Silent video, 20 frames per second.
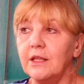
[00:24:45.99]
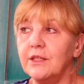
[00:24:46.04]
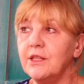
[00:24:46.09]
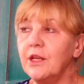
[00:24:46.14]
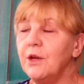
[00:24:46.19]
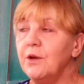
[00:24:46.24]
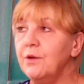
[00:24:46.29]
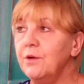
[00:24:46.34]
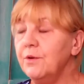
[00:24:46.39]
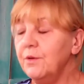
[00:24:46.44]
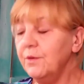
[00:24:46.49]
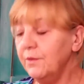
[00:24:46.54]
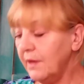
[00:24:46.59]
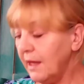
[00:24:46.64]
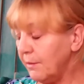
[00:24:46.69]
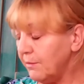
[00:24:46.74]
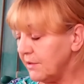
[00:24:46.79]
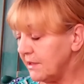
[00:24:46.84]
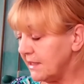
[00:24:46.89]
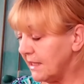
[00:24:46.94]
So
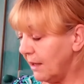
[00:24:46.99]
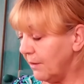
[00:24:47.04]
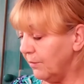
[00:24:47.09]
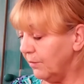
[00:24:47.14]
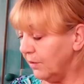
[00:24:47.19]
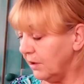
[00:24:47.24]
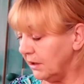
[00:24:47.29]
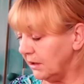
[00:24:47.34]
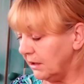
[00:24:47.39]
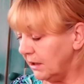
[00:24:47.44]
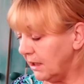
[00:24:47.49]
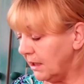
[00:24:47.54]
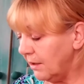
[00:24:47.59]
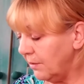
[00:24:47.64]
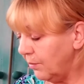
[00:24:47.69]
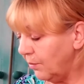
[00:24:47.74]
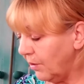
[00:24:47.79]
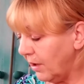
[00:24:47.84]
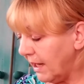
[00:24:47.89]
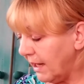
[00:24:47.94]
that was that one.
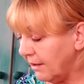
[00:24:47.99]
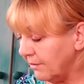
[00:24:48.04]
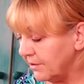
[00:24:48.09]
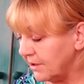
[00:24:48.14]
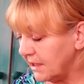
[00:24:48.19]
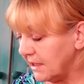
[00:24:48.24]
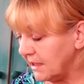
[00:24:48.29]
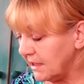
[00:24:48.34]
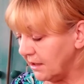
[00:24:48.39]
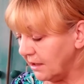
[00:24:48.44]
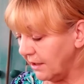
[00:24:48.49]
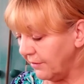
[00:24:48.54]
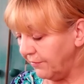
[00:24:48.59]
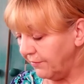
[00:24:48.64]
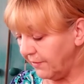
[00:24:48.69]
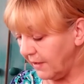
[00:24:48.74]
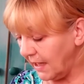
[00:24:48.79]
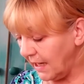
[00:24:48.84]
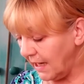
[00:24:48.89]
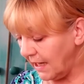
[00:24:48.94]
What else did I
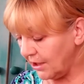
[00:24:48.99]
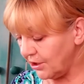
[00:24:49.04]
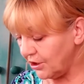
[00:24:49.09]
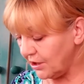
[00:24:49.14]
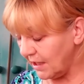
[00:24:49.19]
finish?